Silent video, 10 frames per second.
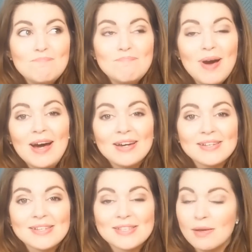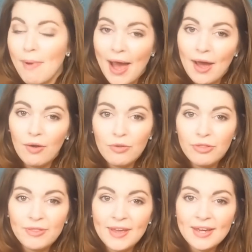but somehow
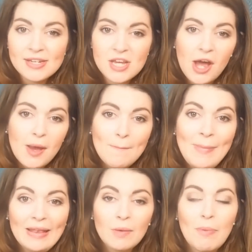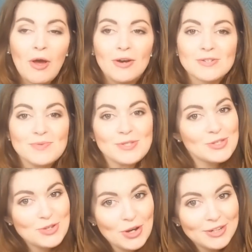the entire middle part was
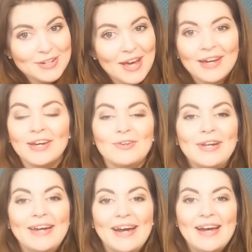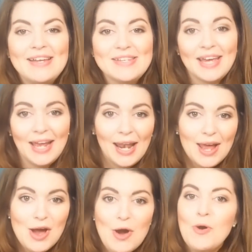gone. I only had
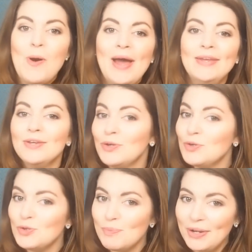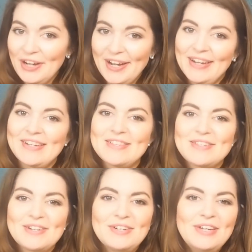hello and goodbye,
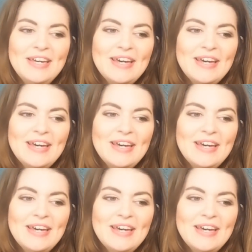so